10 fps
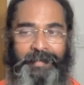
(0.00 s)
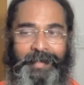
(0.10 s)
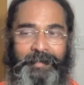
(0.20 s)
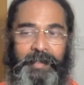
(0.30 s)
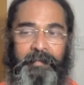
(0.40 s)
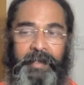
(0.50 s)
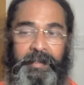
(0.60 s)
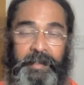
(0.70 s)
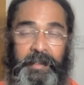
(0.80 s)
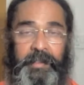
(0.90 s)
where there is a
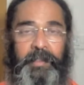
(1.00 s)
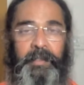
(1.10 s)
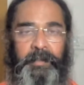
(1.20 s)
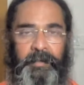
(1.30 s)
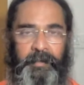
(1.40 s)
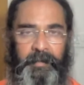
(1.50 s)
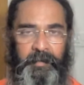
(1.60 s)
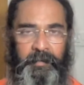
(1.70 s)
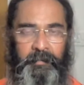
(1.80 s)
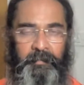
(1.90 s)

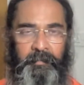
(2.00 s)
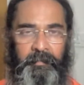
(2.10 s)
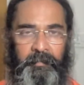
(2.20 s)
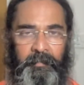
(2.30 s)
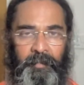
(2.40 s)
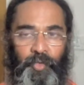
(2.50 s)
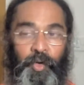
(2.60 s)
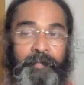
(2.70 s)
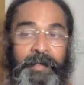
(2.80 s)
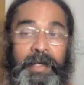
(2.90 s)
resistance
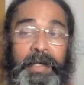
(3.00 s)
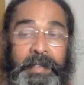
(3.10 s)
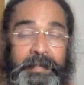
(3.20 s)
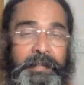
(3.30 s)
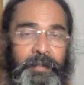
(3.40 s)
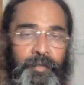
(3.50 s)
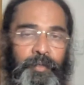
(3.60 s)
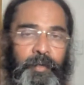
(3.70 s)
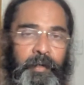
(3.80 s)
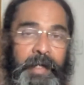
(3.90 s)
to even listen
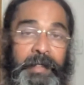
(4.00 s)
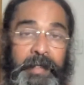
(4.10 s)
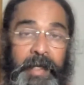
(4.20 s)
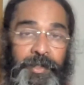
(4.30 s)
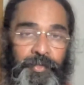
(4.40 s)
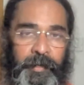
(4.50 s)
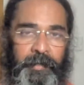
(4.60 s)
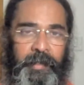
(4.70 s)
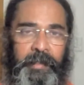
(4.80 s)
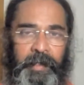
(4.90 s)
to or engage
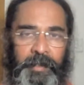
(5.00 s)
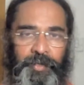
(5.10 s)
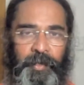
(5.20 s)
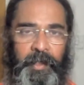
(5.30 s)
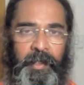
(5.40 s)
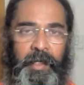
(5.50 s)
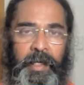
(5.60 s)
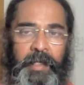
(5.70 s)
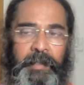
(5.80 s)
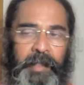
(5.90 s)
with intellectually
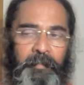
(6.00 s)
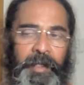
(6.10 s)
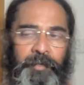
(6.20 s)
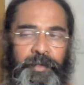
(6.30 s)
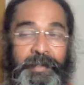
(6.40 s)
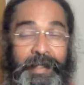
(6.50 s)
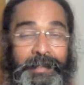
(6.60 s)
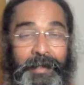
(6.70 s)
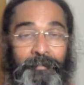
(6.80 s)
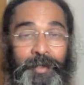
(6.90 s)
somebody who
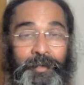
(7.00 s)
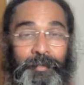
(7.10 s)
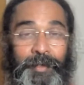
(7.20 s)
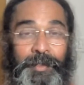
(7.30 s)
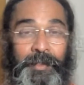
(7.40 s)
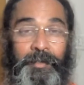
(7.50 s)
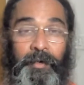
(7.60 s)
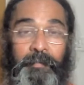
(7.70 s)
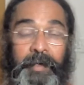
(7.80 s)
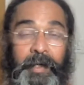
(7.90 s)
says something which is
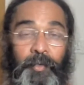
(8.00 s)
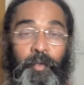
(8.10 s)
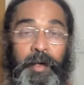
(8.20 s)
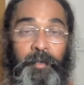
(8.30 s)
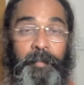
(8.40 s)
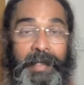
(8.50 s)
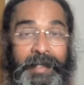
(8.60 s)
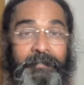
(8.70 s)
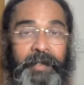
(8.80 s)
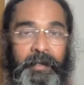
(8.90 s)
contrary to what you
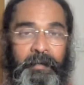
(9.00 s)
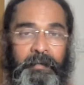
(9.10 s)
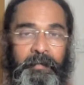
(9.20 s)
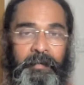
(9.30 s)
believe in.